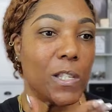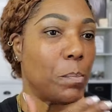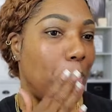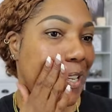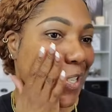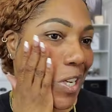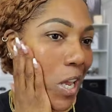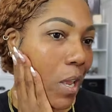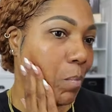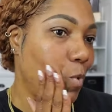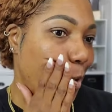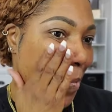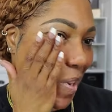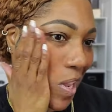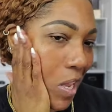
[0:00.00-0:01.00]
spend time
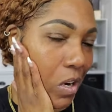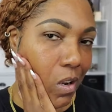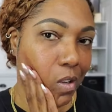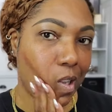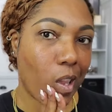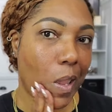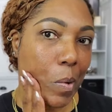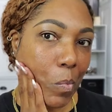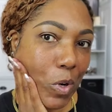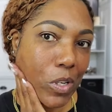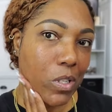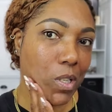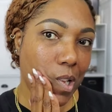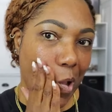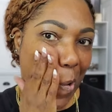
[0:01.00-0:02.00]
doing that on
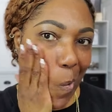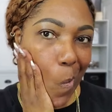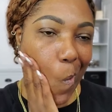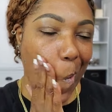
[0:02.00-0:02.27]
camera. So